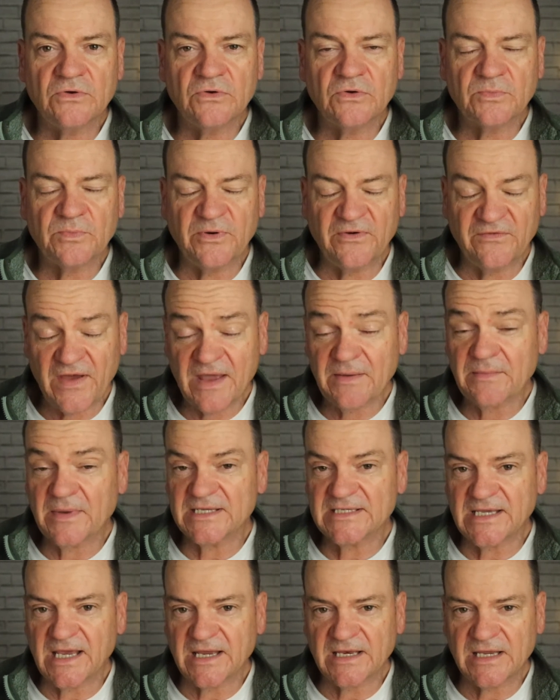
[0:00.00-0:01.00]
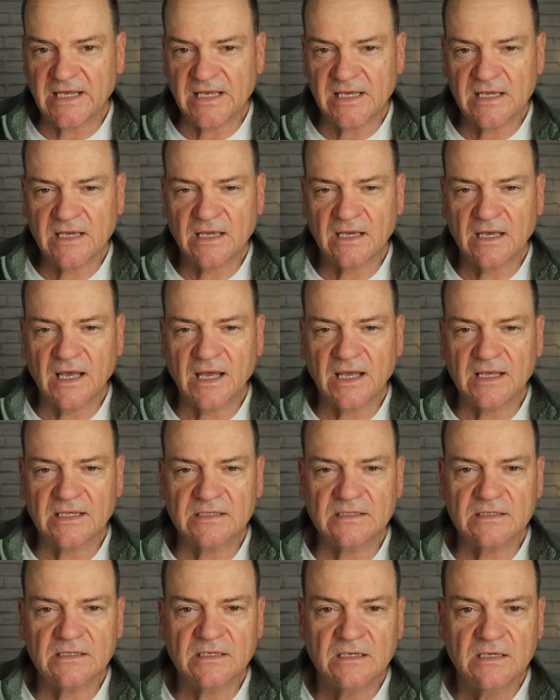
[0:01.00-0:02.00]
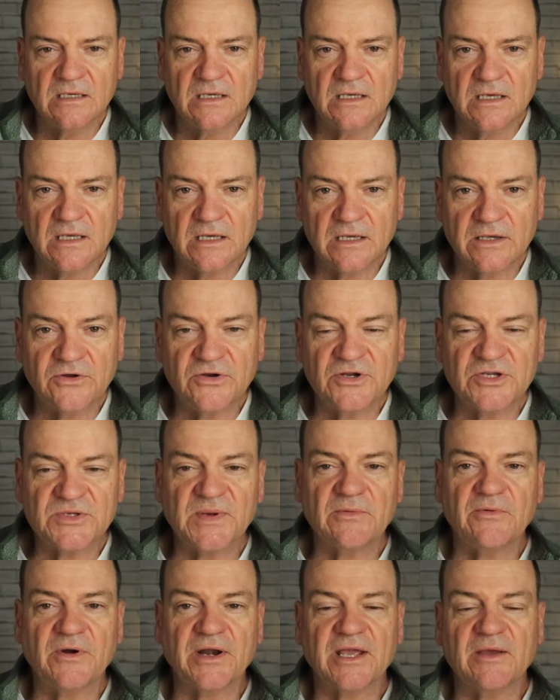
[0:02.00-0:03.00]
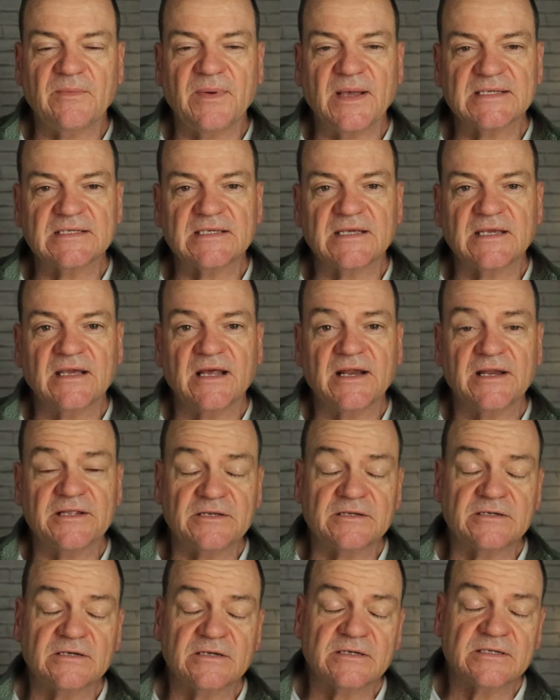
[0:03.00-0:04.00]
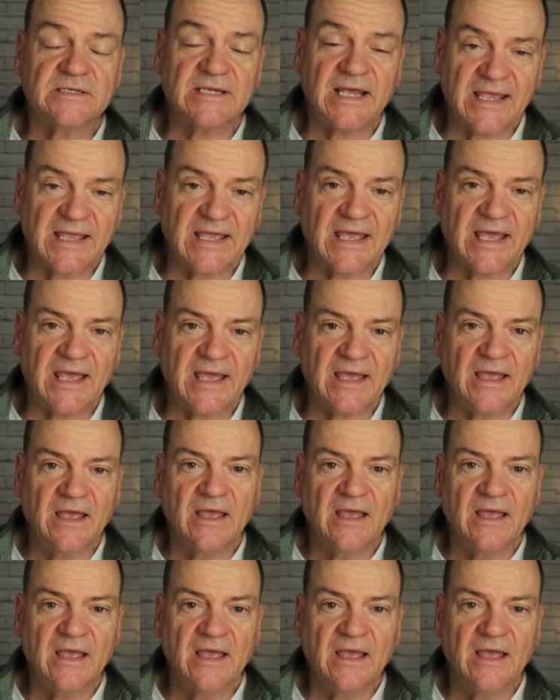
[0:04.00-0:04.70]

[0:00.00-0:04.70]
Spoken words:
perfect my technique and increase my running capacity. I've done 10k,